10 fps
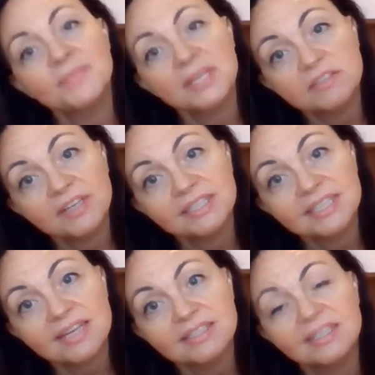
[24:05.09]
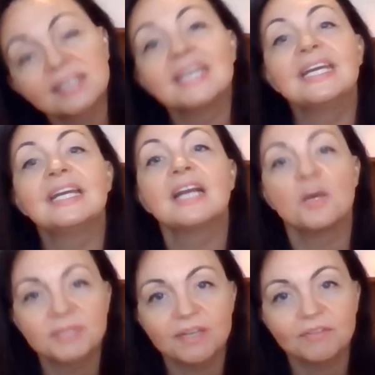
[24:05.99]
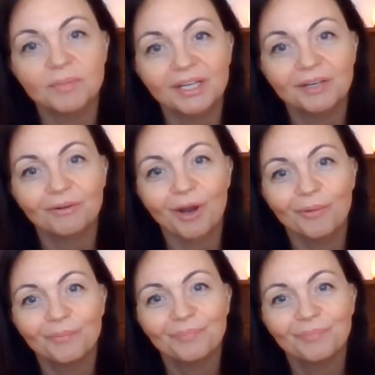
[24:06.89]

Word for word: That's fantastic. It helps everybody grow.